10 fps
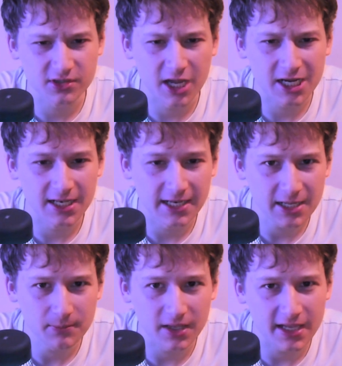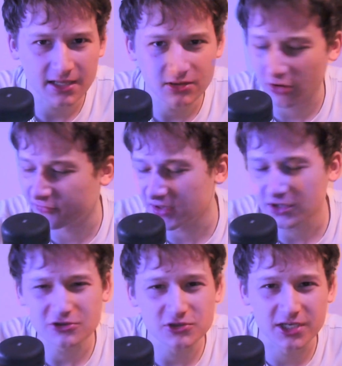a clip in. I think you
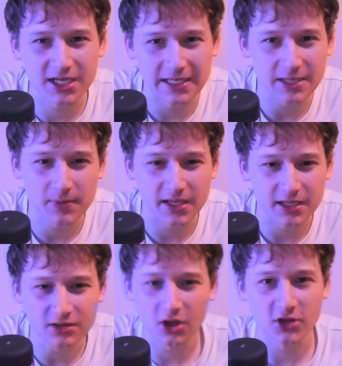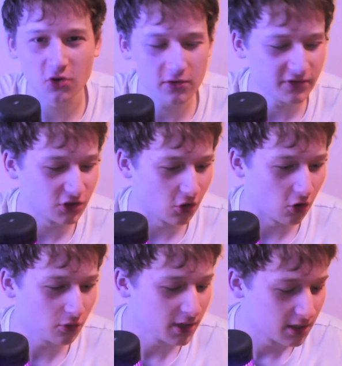just clip it in. I don't even know.
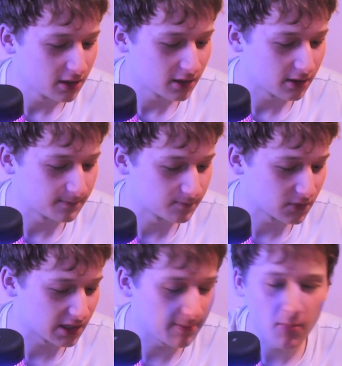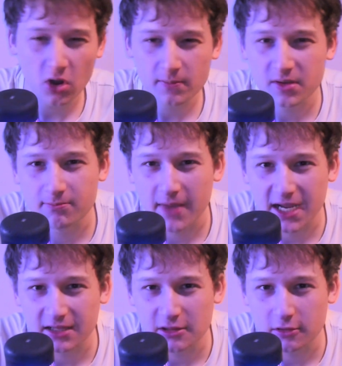There might be
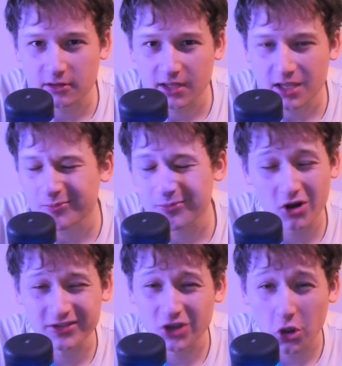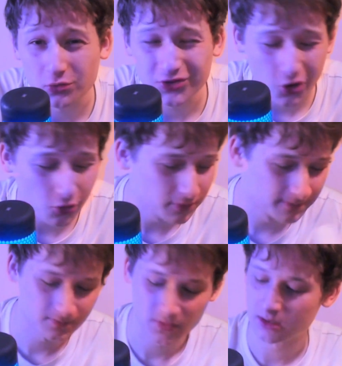magnets in there, but I don't know.
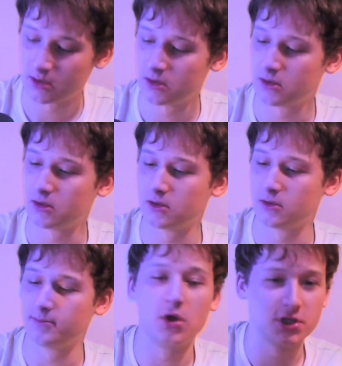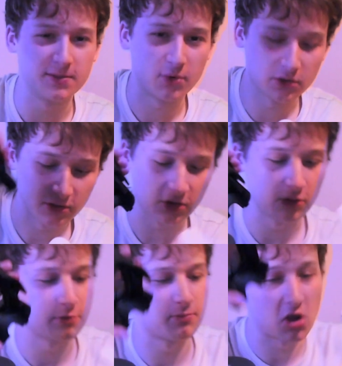But you put the
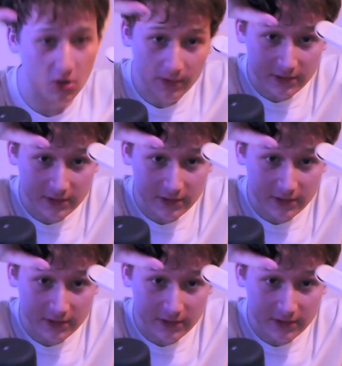nose part where the